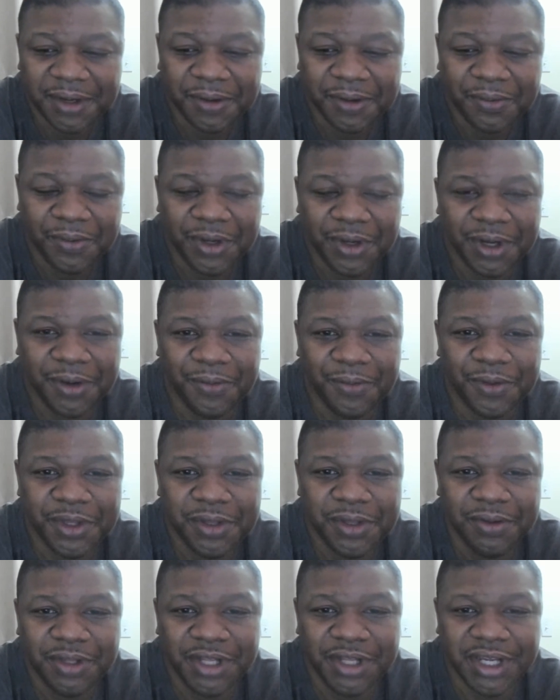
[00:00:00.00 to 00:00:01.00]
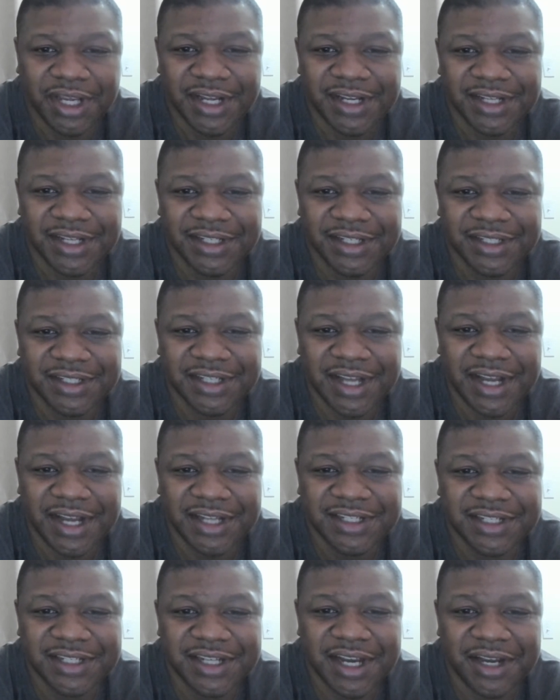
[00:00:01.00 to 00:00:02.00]
Well, when you look at
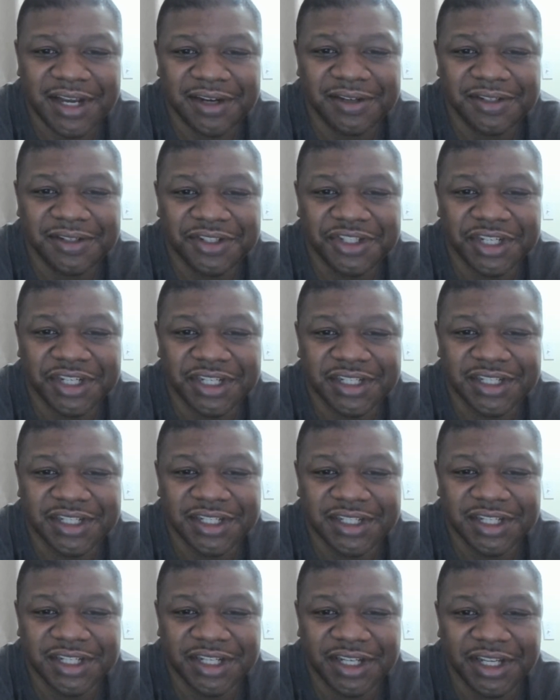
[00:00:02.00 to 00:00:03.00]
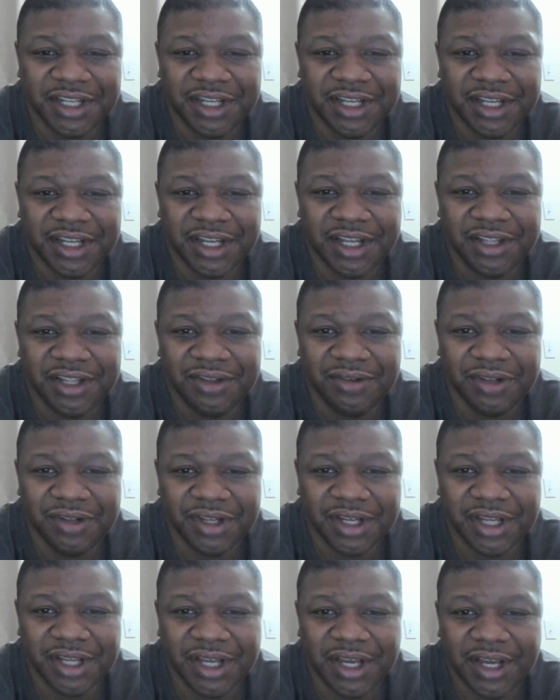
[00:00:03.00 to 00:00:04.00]
Zack Snyder's Justice League and you
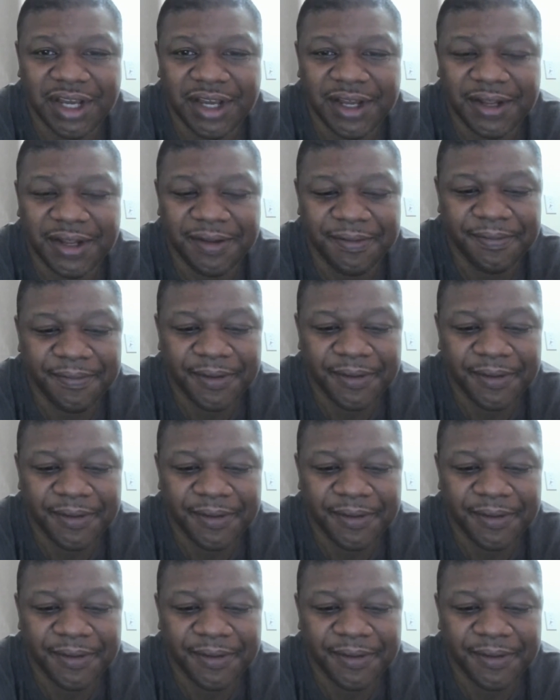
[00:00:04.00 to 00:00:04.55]
look at